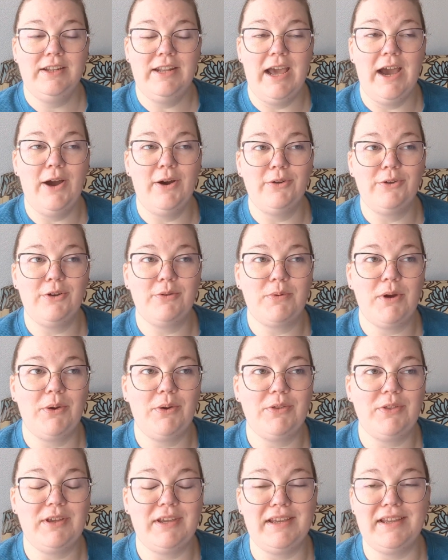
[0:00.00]
Now, you're
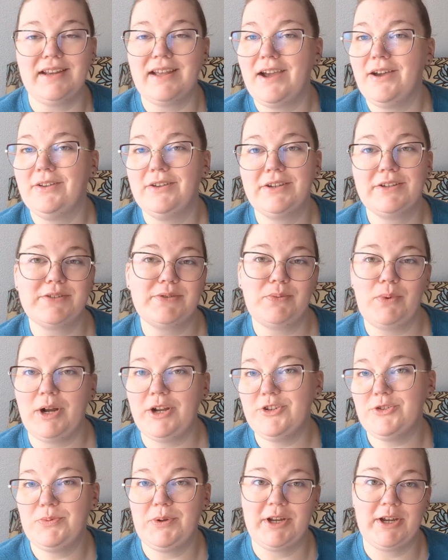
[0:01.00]
probably thinking, Alex, why
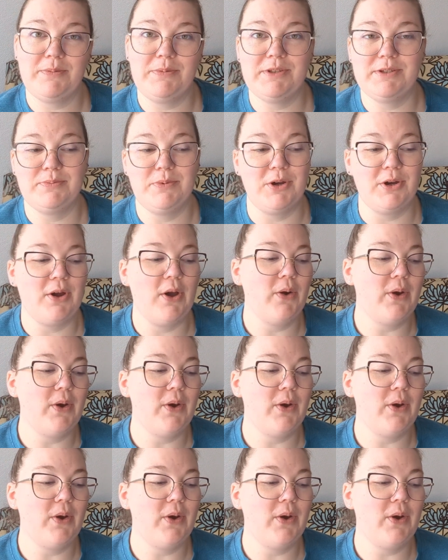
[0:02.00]
did you pick up this book?